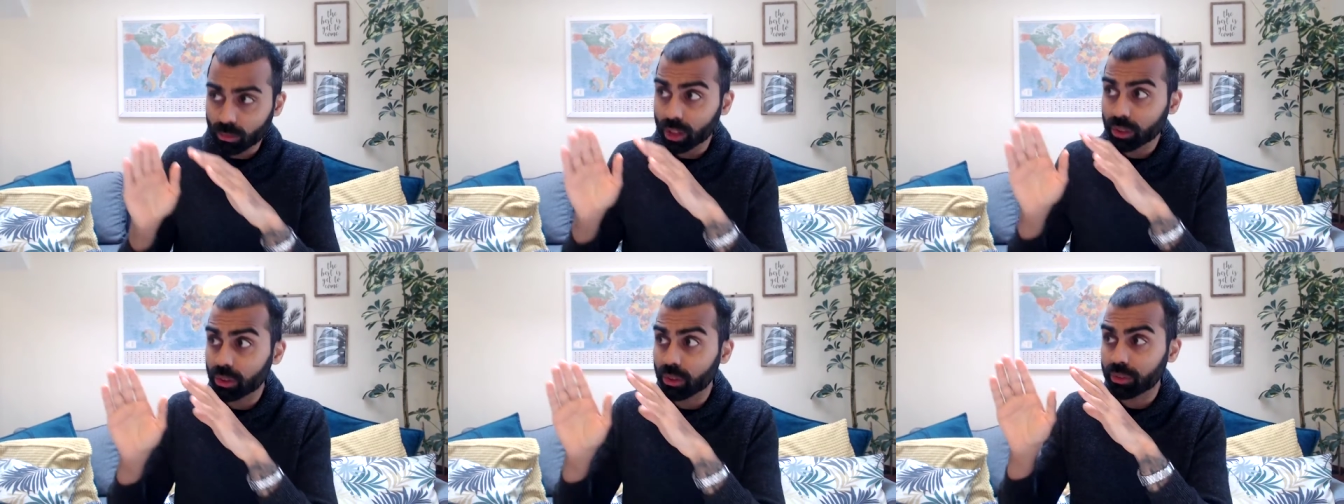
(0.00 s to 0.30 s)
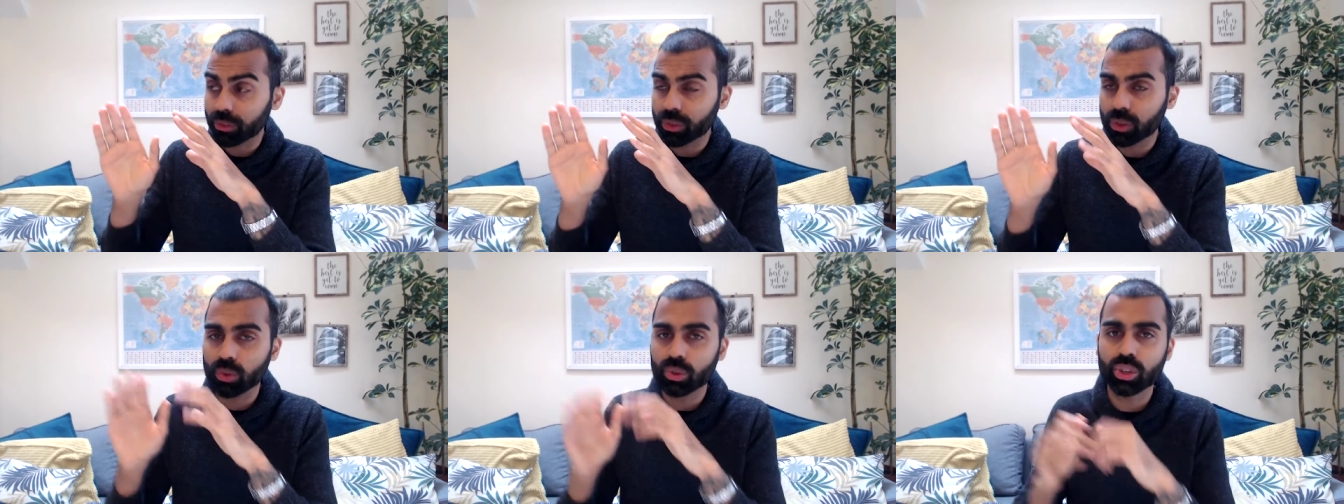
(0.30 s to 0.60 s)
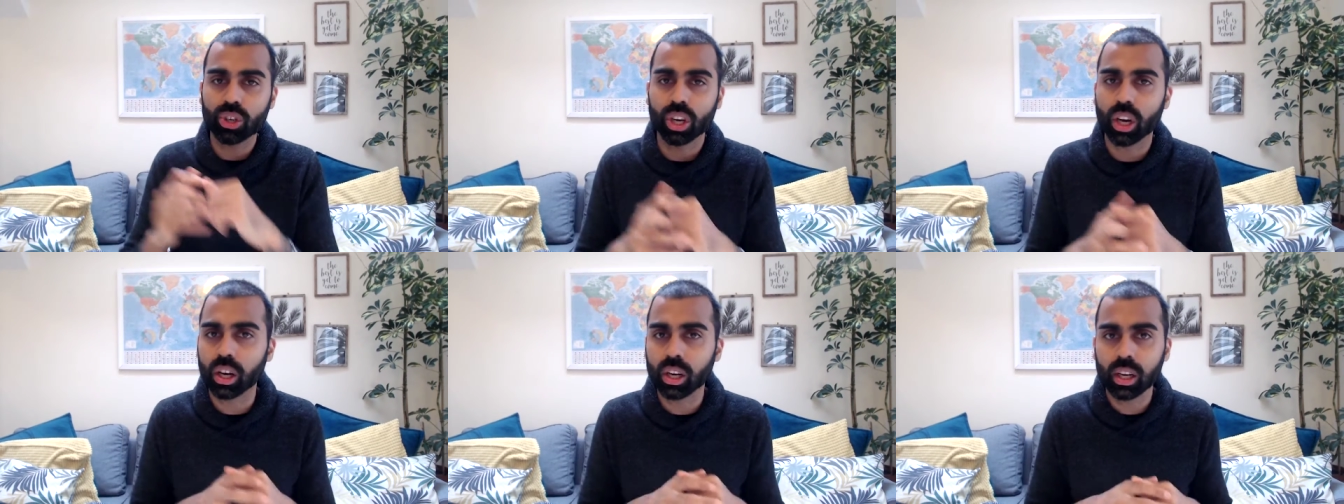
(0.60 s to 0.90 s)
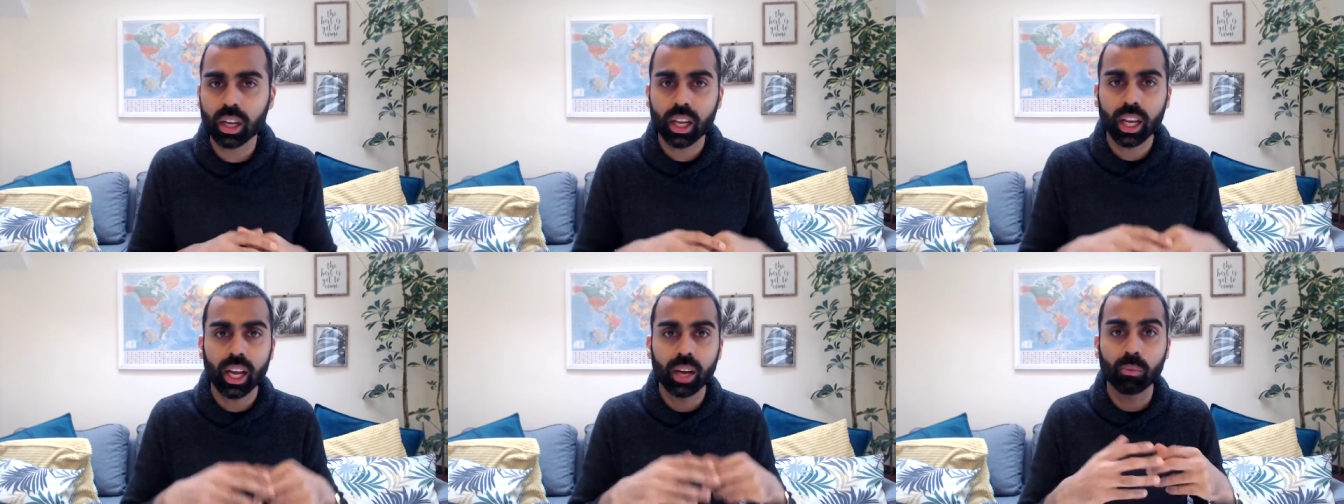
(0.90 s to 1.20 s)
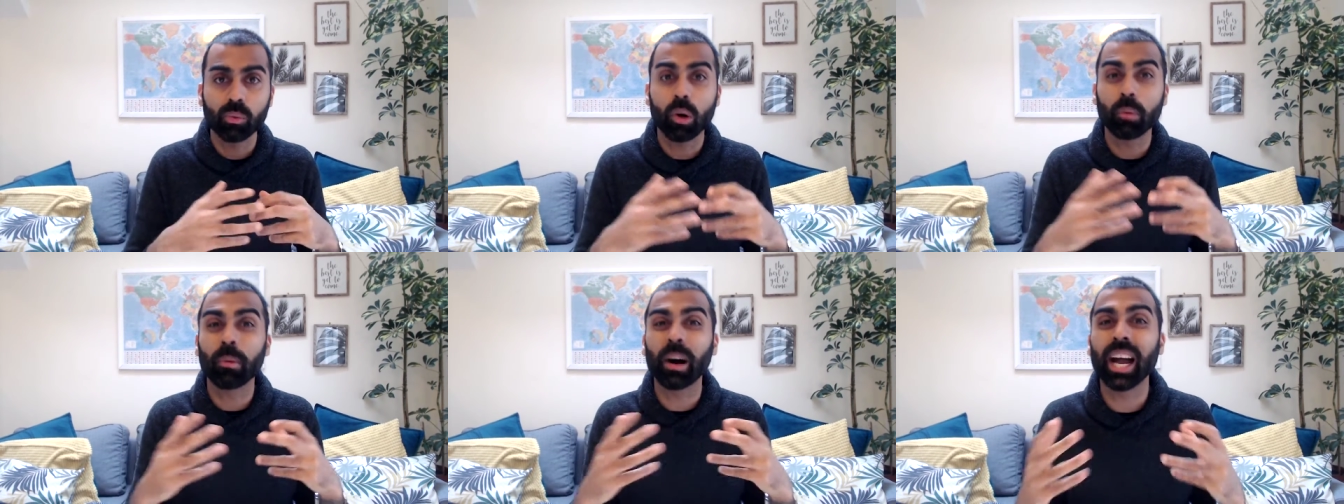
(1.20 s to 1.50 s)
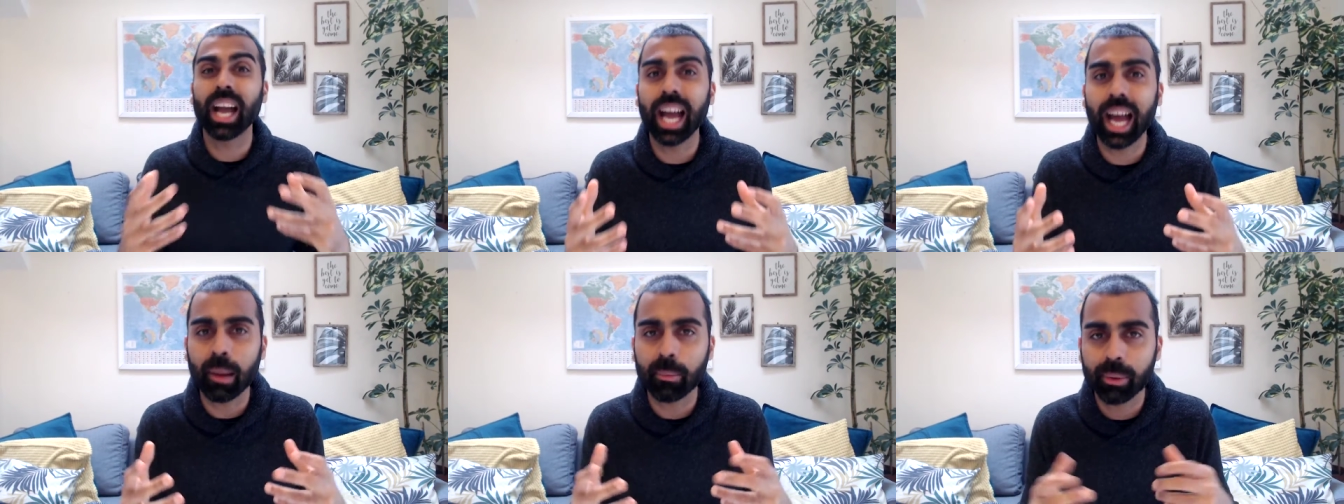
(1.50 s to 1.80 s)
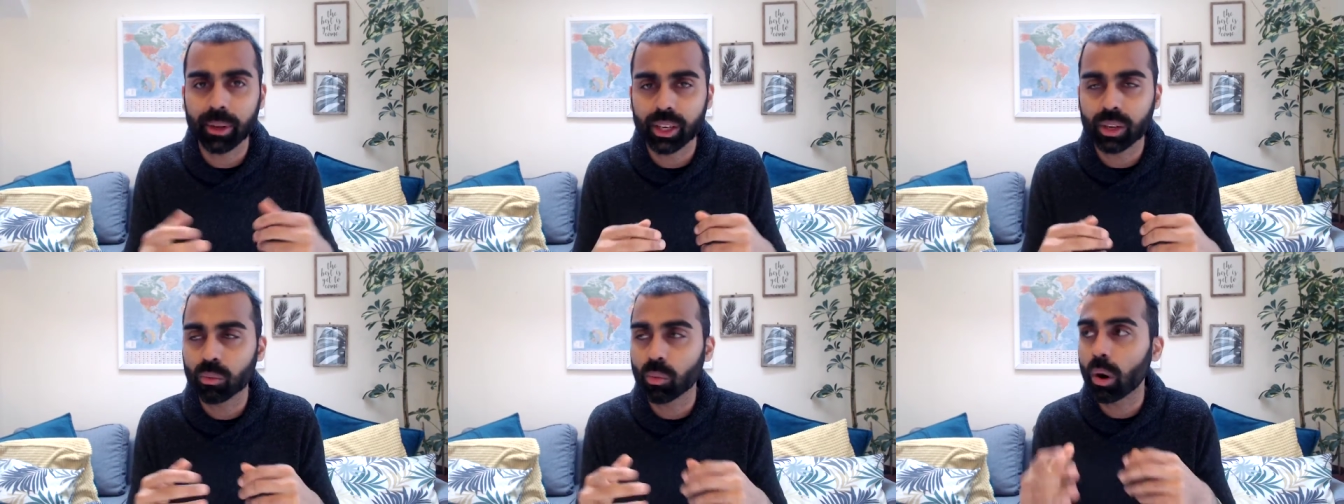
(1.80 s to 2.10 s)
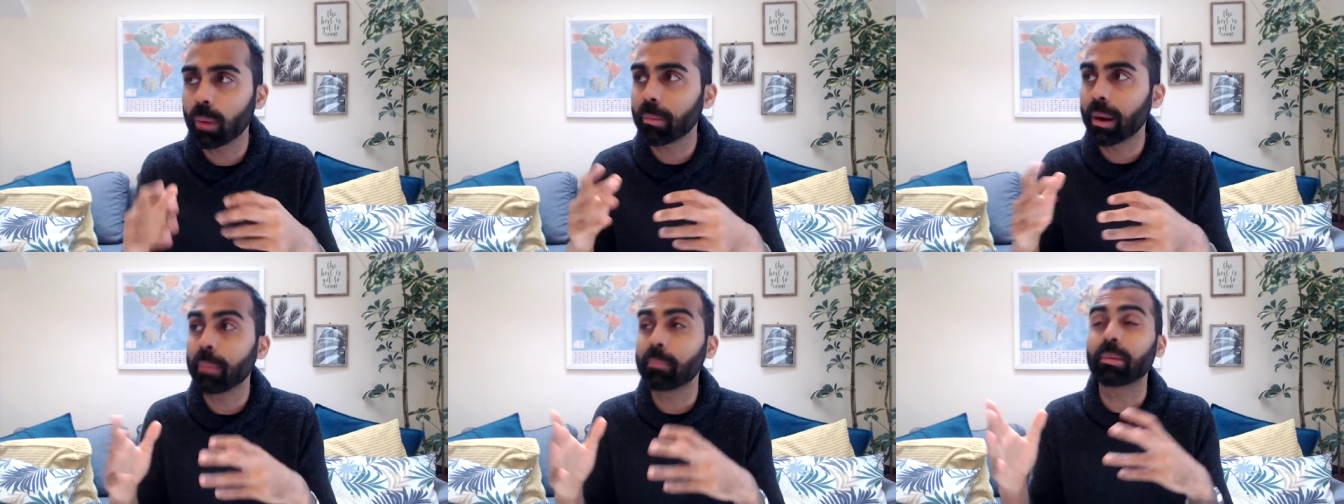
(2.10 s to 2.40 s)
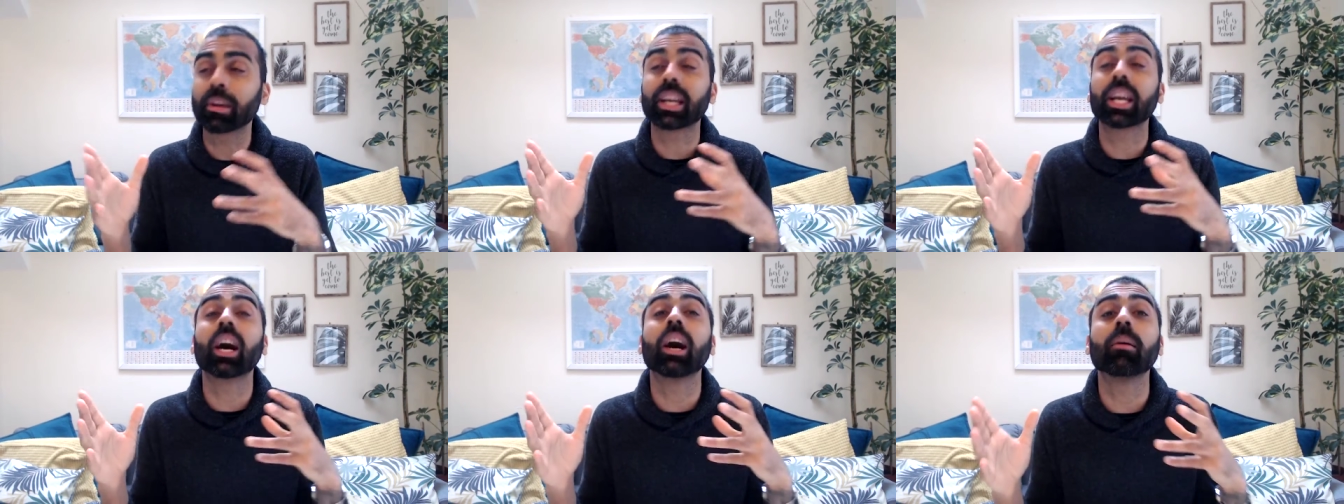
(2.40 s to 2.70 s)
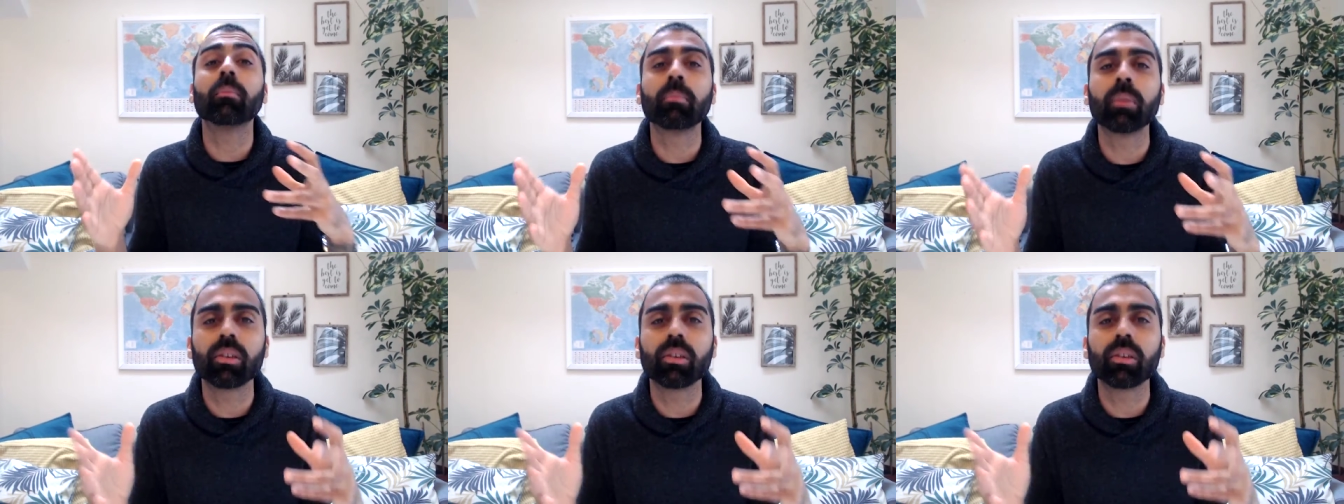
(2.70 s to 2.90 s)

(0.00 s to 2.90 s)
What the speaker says: the future and what might happen and what might become